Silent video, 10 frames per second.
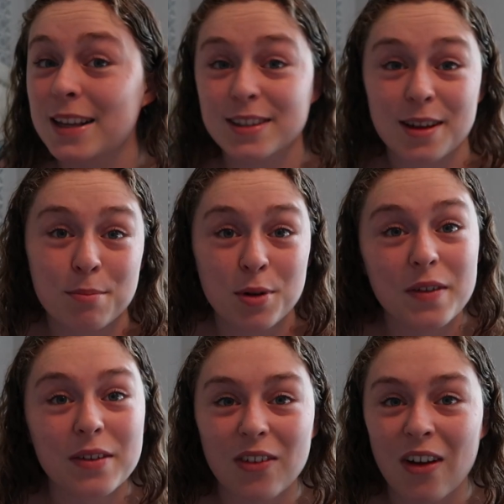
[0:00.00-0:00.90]
some
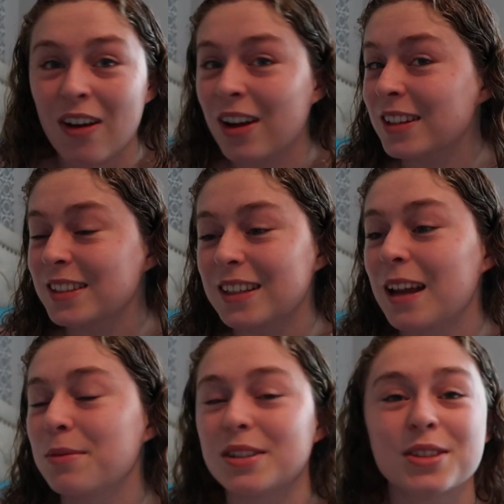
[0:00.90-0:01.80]
moving vlogs and
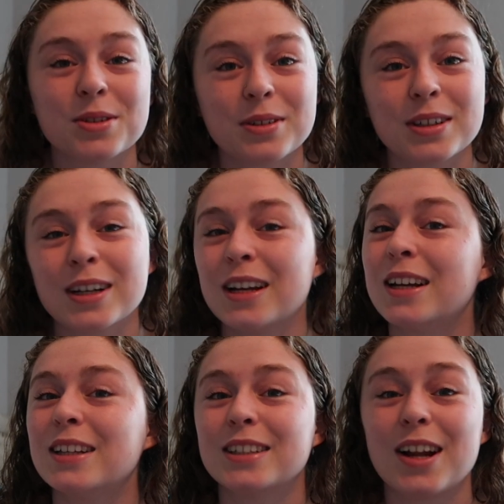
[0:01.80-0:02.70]
empty tour.
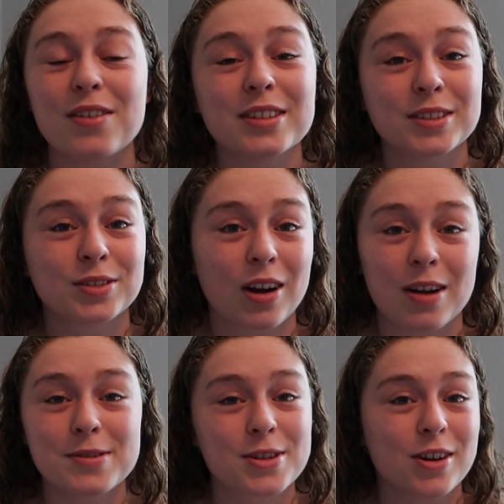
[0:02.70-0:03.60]
So definitely
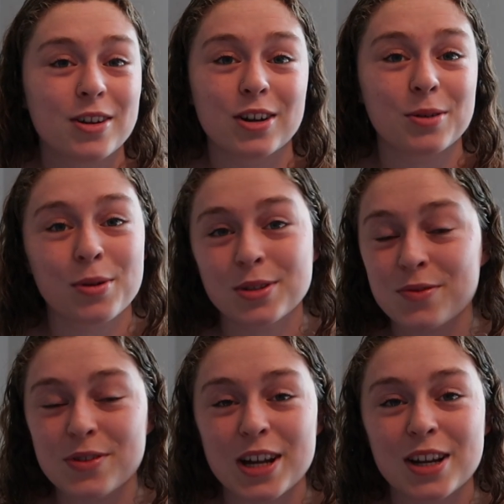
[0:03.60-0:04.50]
subscribe and turn on our post
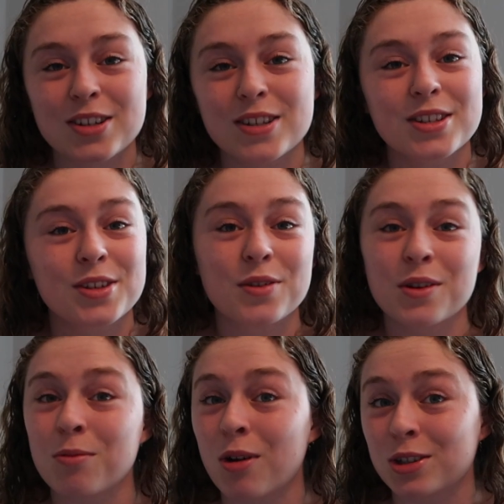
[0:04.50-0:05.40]
notifications so you
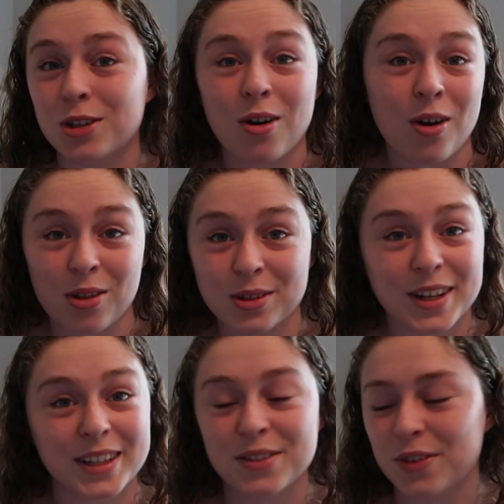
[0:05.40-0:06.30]
can watch all those
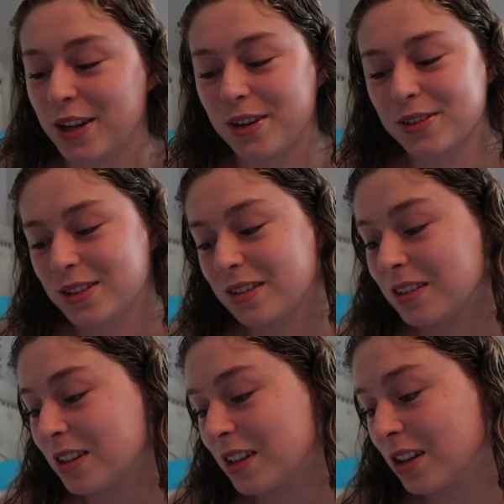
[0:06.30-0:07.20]
kinds of videos.
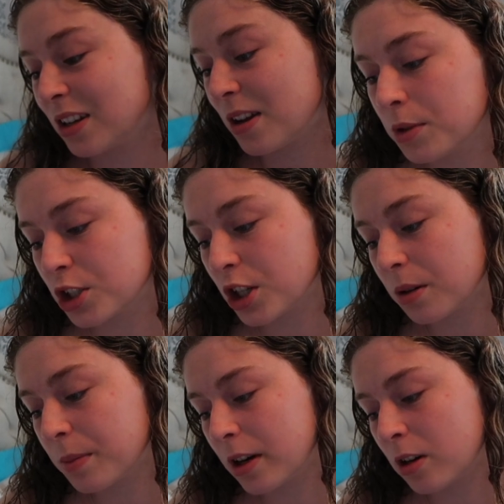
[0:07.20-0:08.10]
Did you get
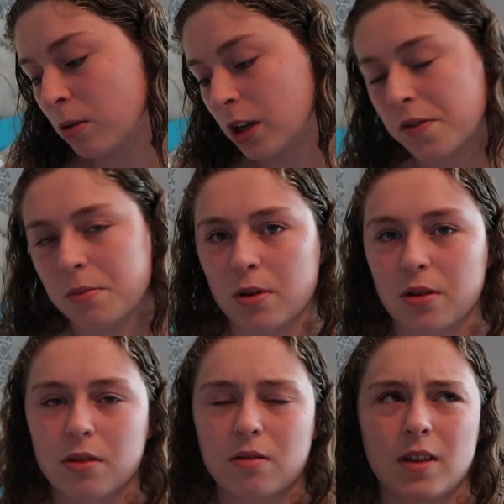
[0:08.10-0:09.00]
your period while giving
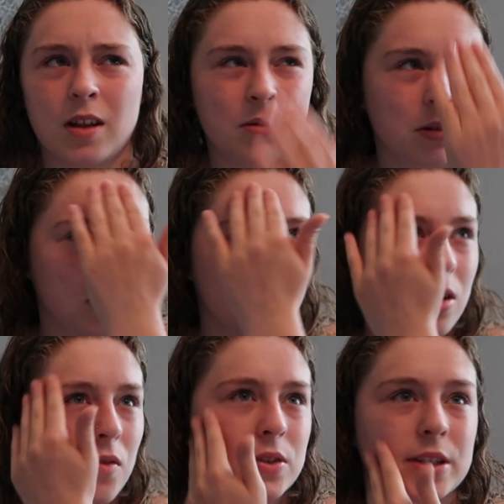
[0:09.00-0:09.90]
birth? I don't really
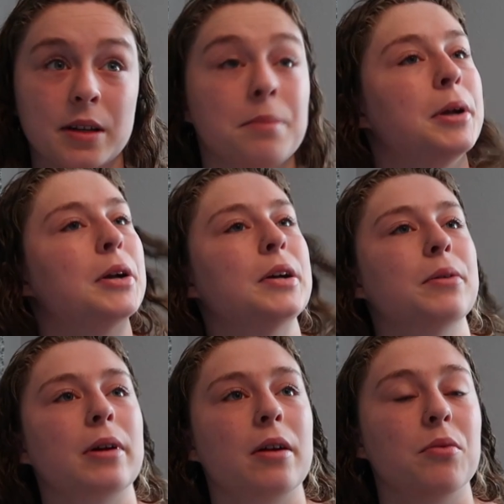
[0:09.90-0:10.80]
know if it's like a period or
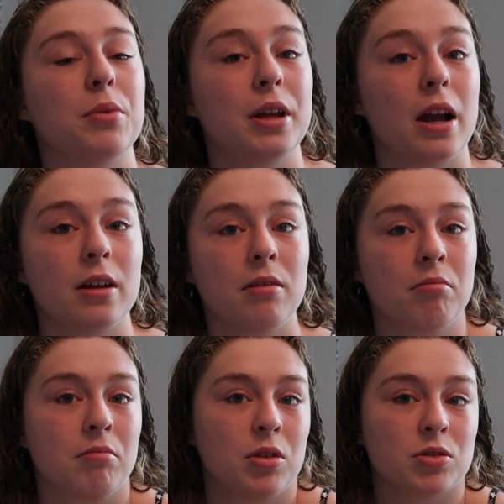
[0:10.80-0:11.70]
whatever, but yeah,
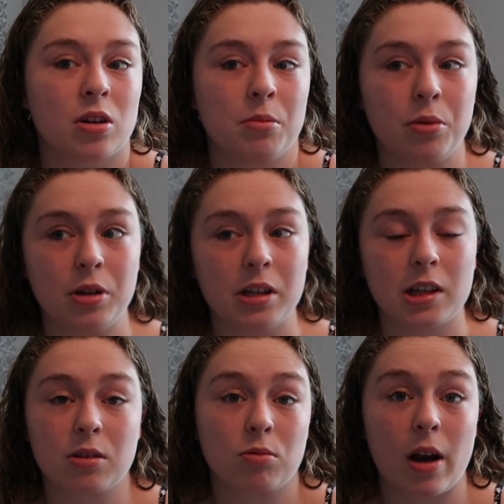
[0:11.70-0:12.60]
you start bleeding
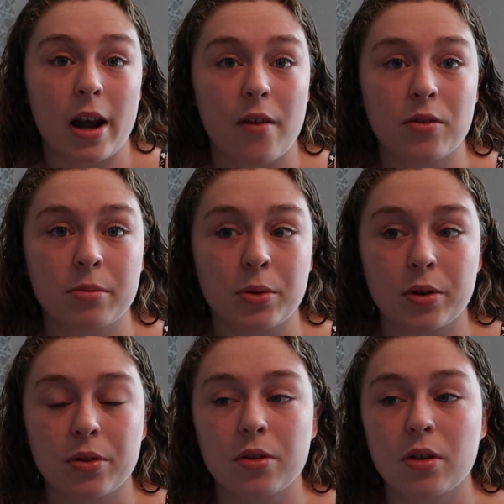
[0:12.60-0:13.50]
like right after birth.